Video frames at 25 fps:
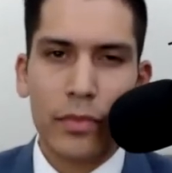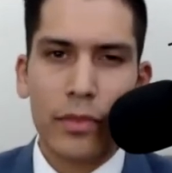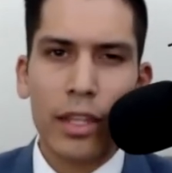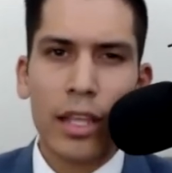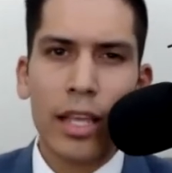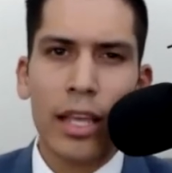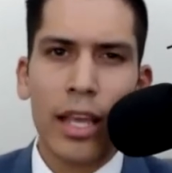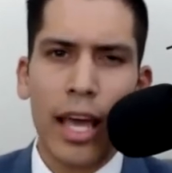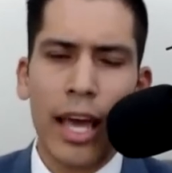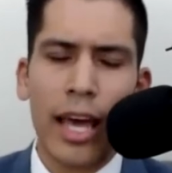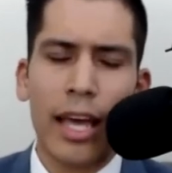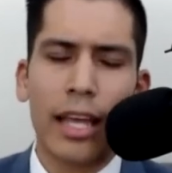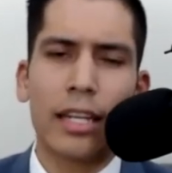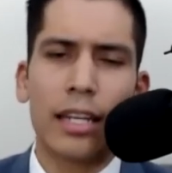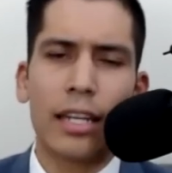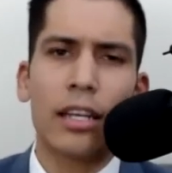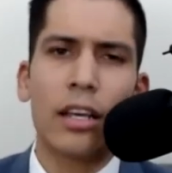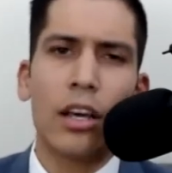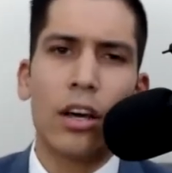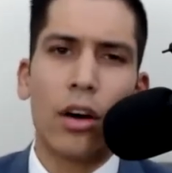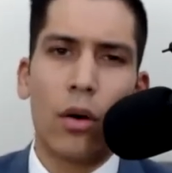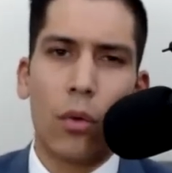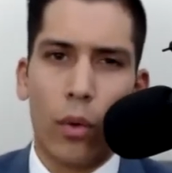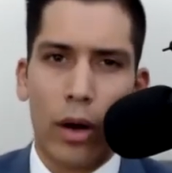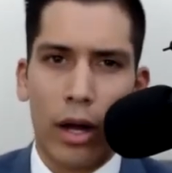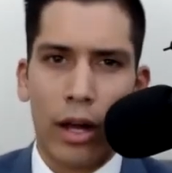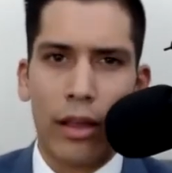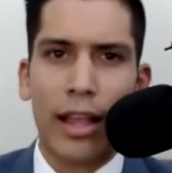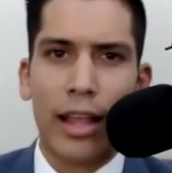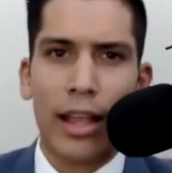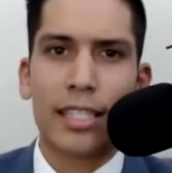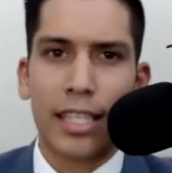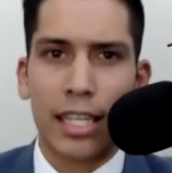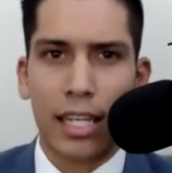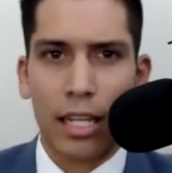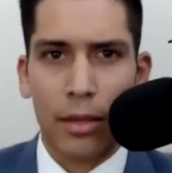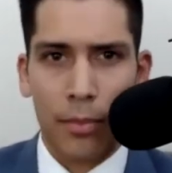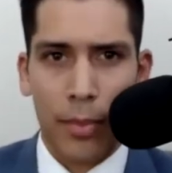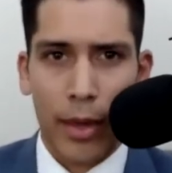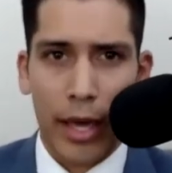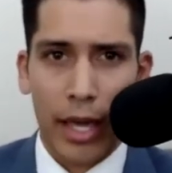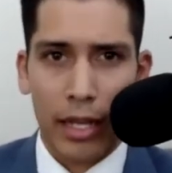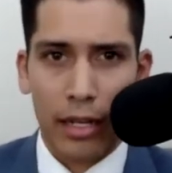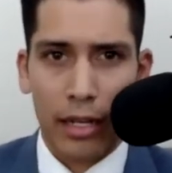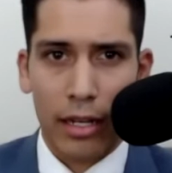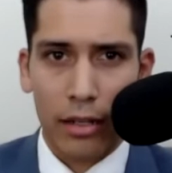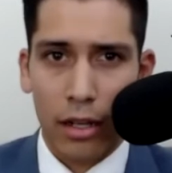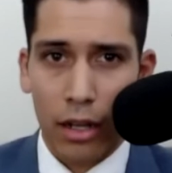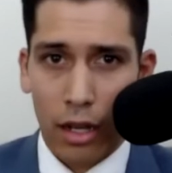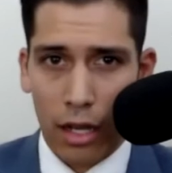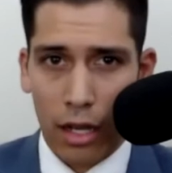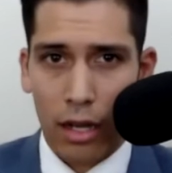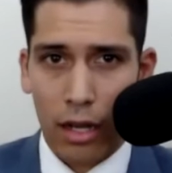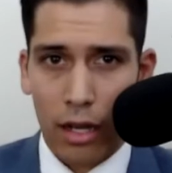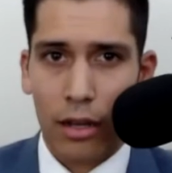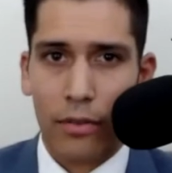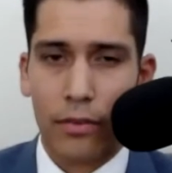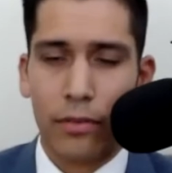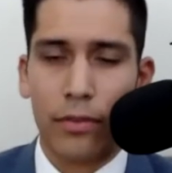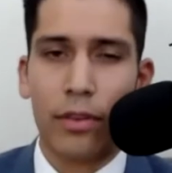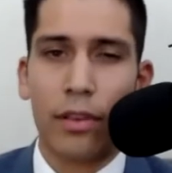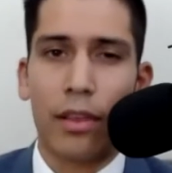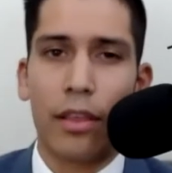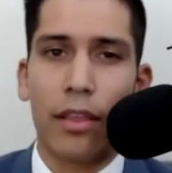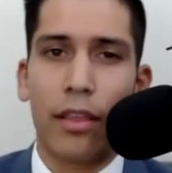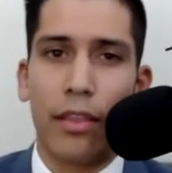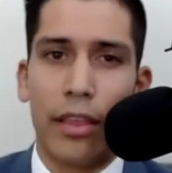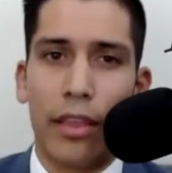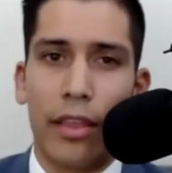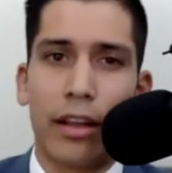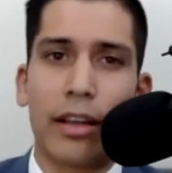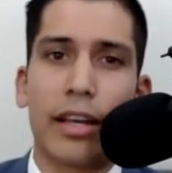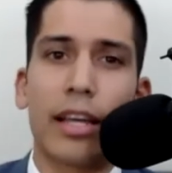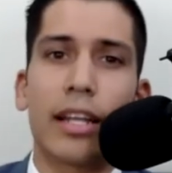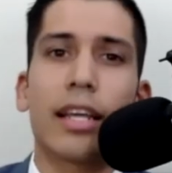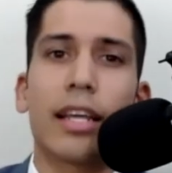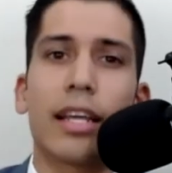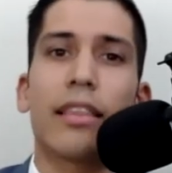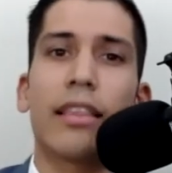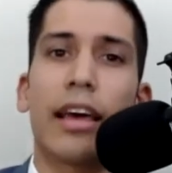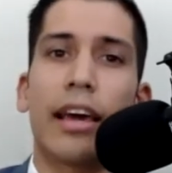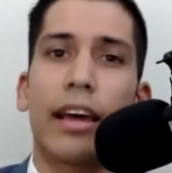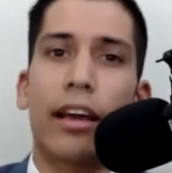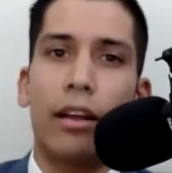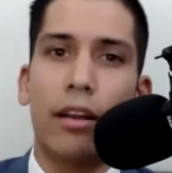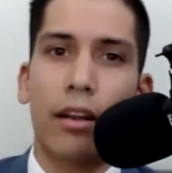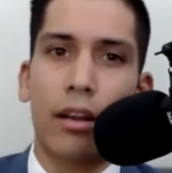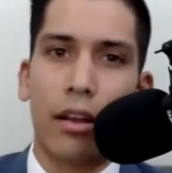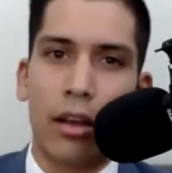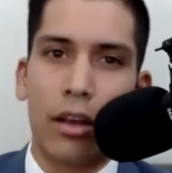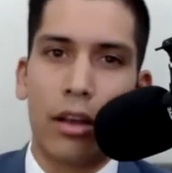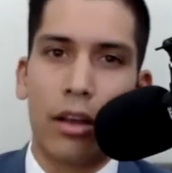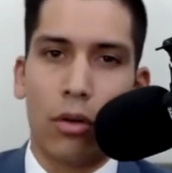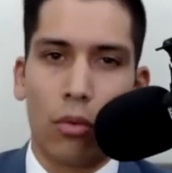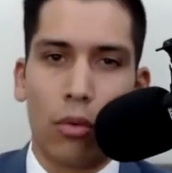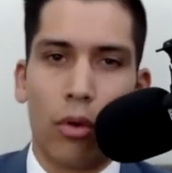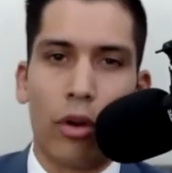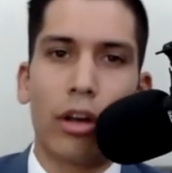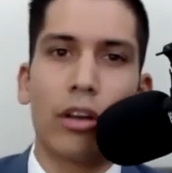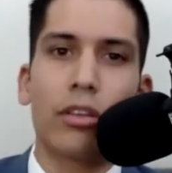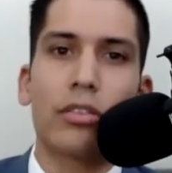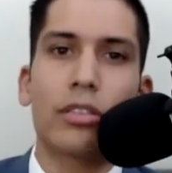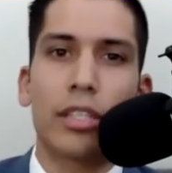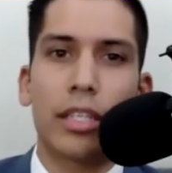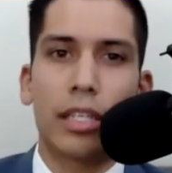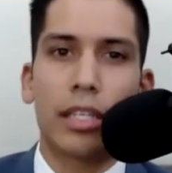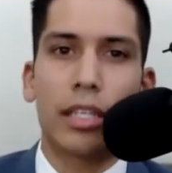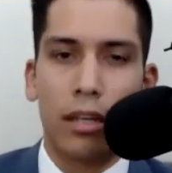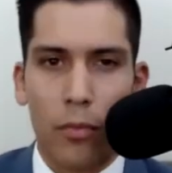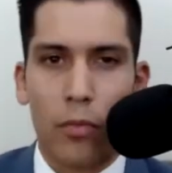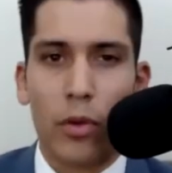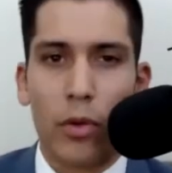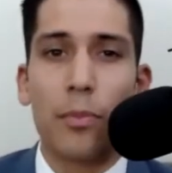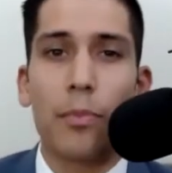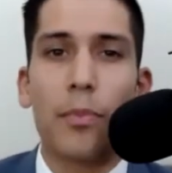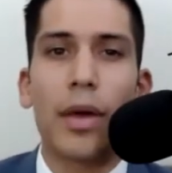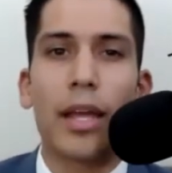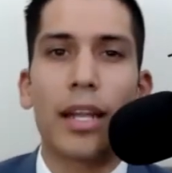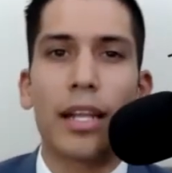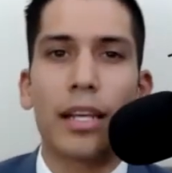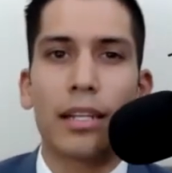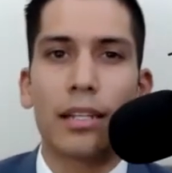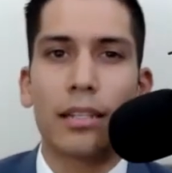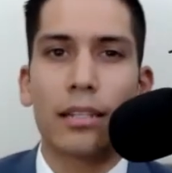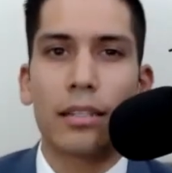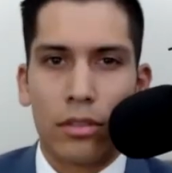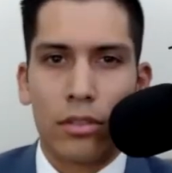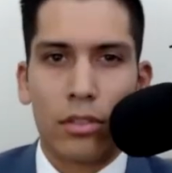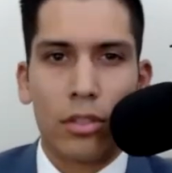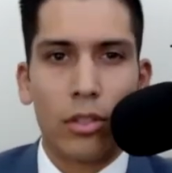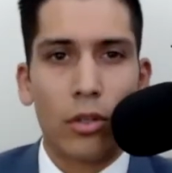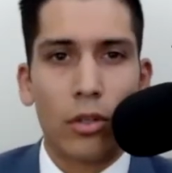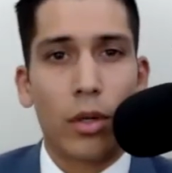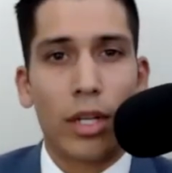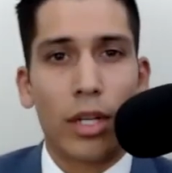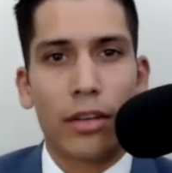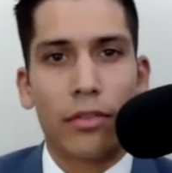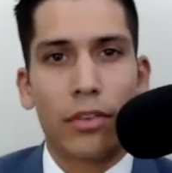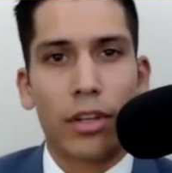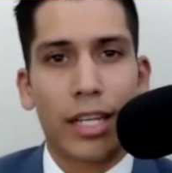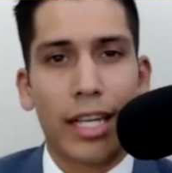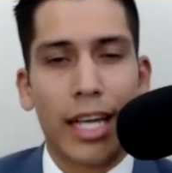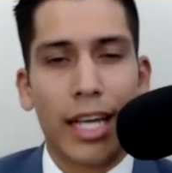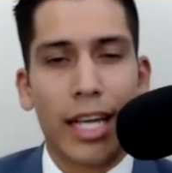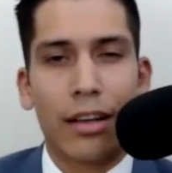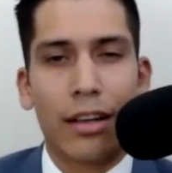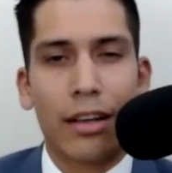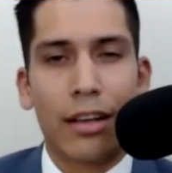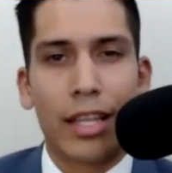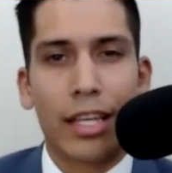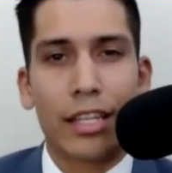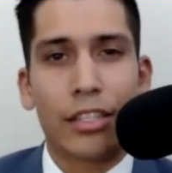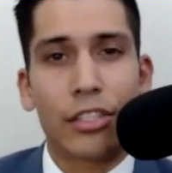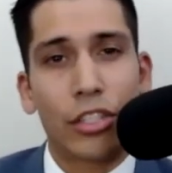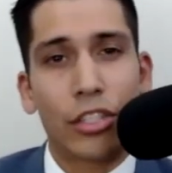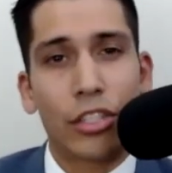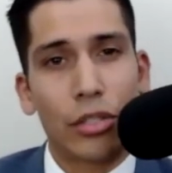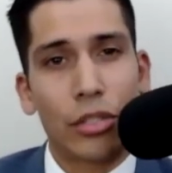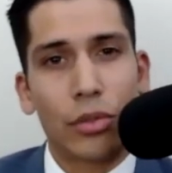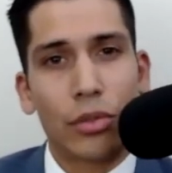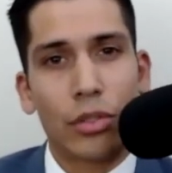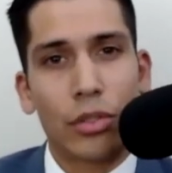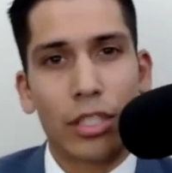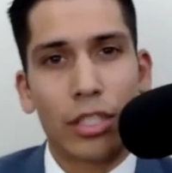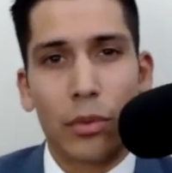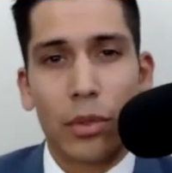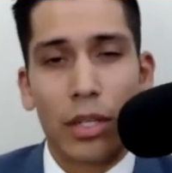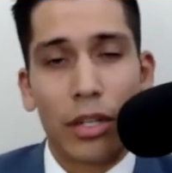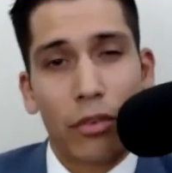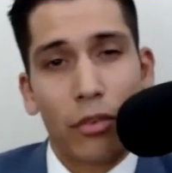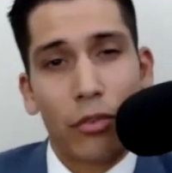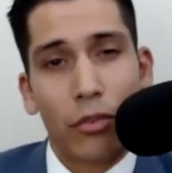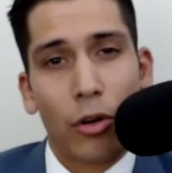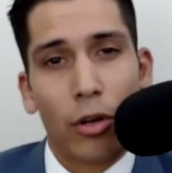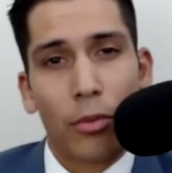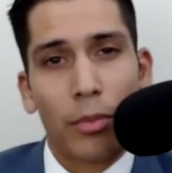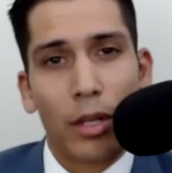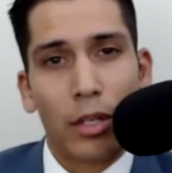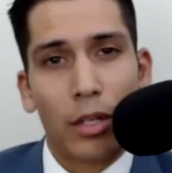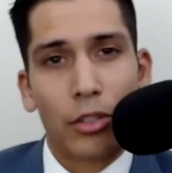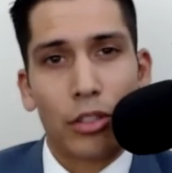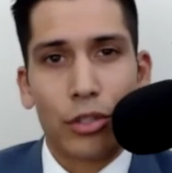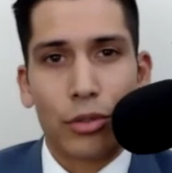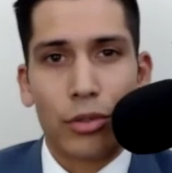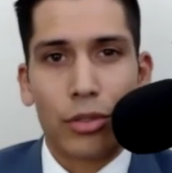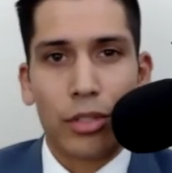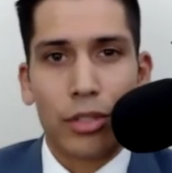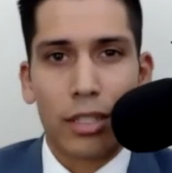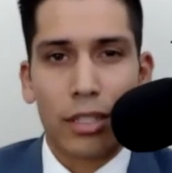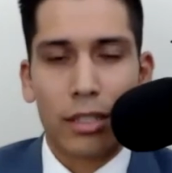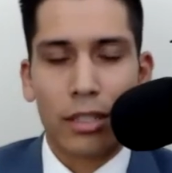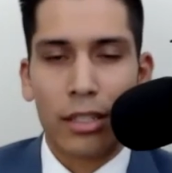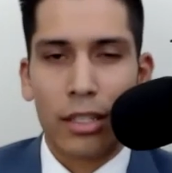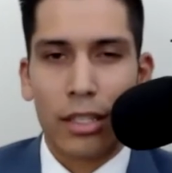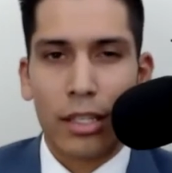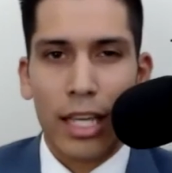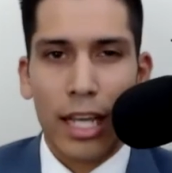And while that's getting paid off, they're getting their royalty remitted to whatever account they choose in whatever form they're choosing.